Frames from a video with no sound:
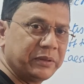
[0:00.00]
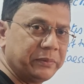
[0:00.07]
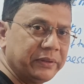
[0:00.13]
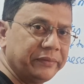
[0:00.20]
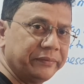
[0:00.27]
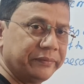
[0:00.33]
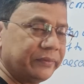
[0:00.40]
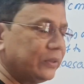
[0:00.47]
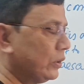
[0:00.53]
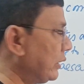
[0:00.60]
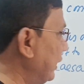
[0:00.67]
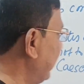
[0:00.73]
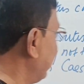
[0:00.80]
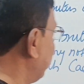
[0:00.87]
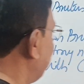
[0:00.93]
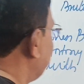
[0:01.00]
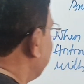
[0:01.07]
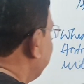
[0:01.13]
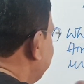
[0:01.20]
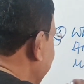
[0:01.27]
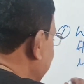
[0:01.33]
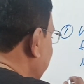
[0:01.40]
maybe. Okay,
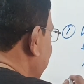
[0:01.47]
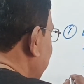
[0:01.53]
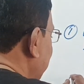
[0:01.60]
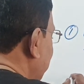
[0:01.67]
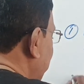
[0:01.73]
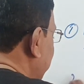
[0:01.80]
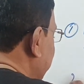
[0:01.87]
then